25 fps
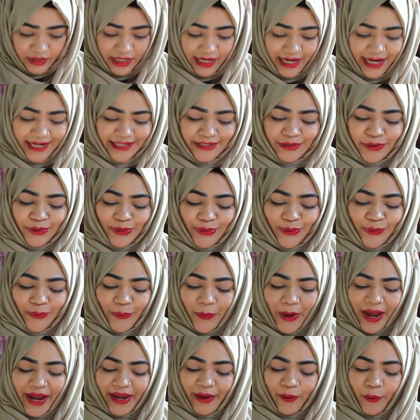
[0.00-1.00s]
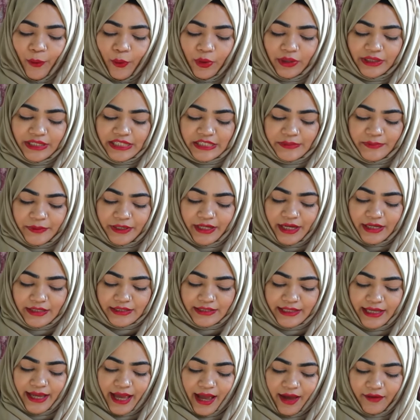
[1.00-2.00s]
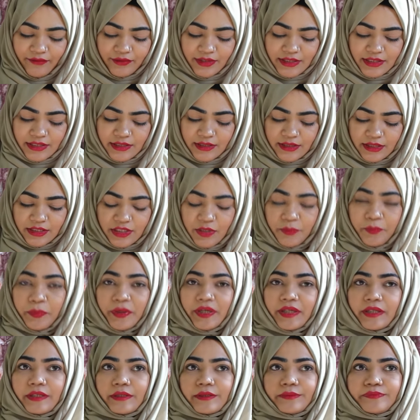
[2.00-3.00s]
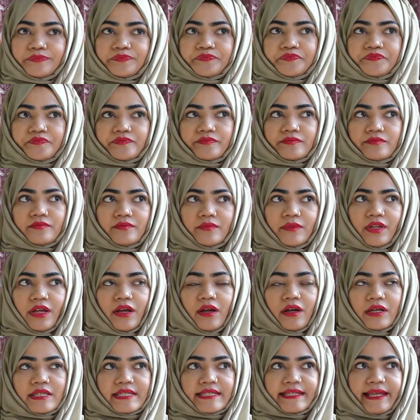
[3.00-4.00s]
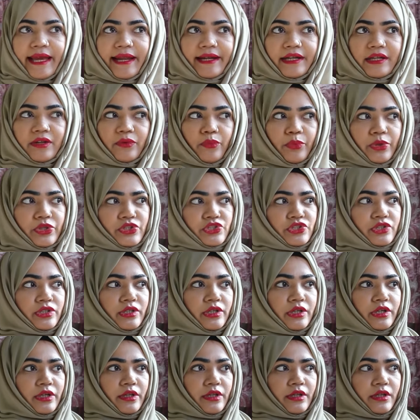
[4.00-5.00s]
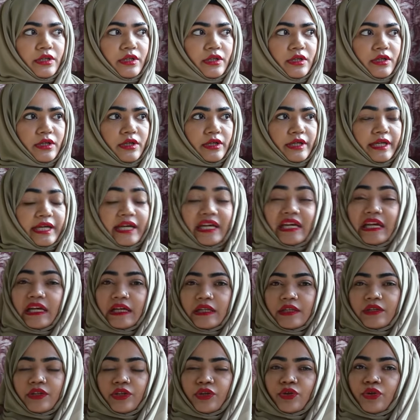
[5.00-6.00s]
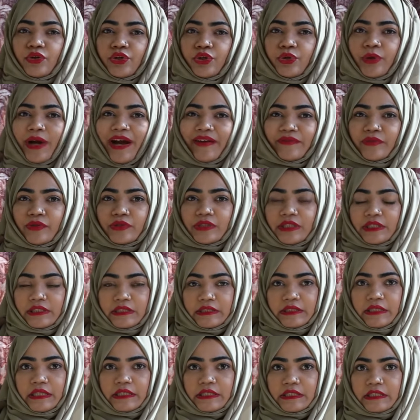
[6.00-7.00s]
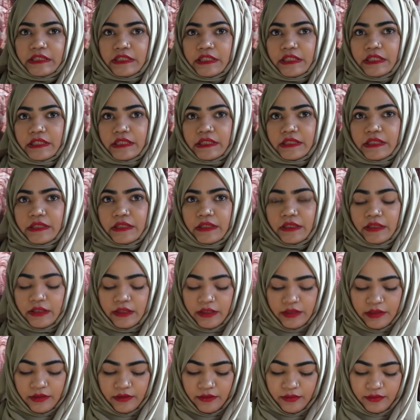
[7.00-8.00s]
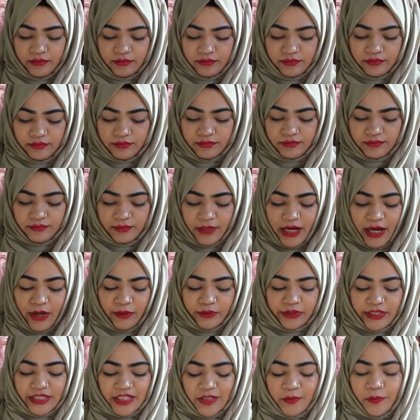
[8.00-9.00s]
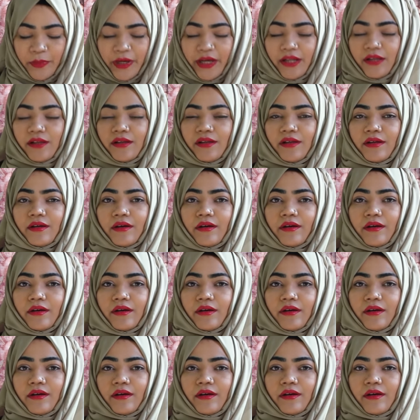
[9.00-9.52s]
I don't know why all these products, they have this typical scent which, you know, you have those incense sticks, how they smell.